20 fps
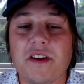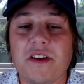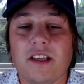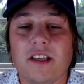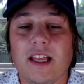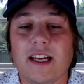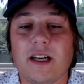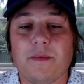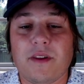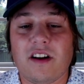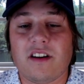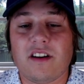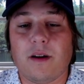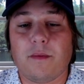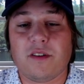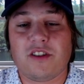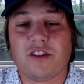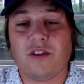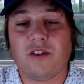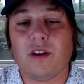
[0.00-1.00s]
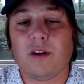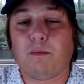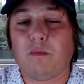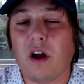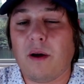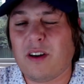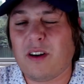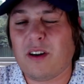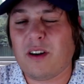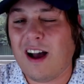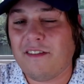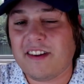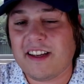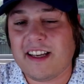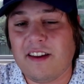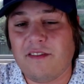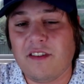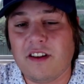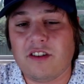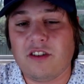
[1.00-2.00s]
like him there at number two. probably don't have to
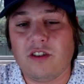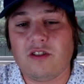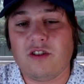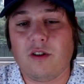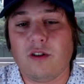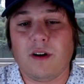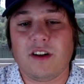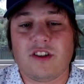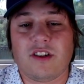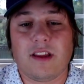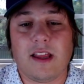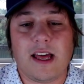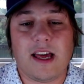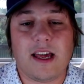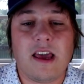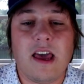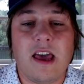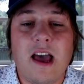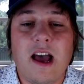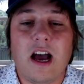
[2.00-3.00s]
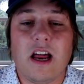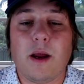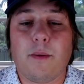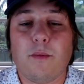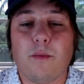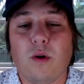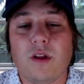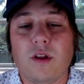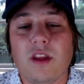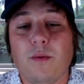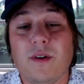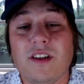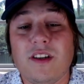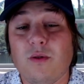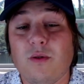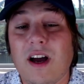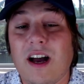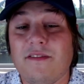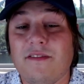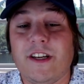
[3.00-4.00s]
convince you too much of that. And number one, though, we do
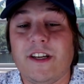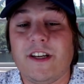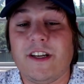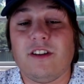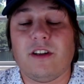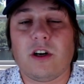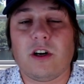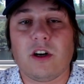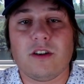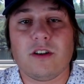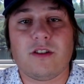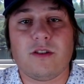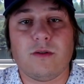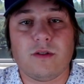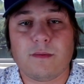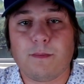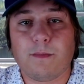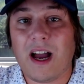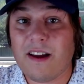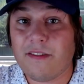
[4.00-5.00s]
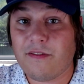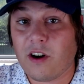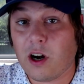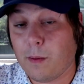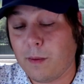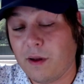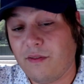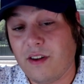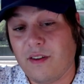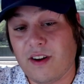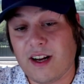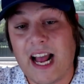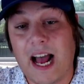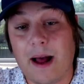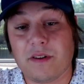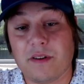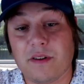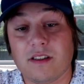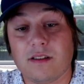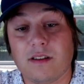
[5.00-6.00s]
have Jalen Hurts, who's by far my favorite
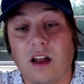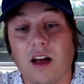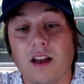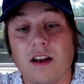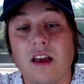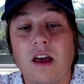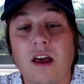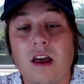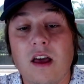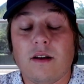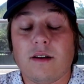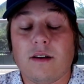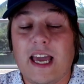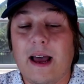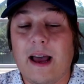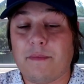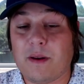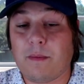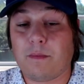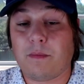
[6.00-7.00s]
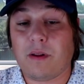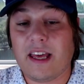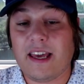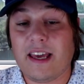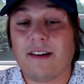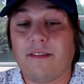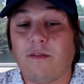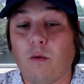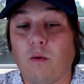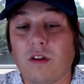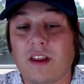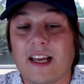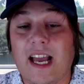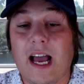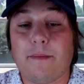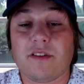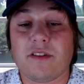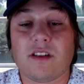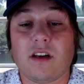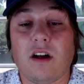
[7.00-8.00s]
captain slot. Captain play for the
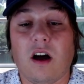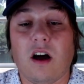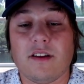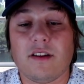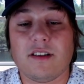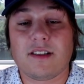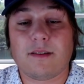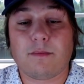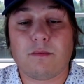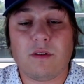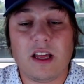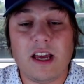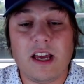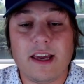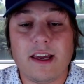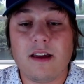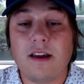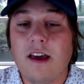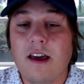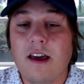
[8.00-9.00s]
captain slot on this play.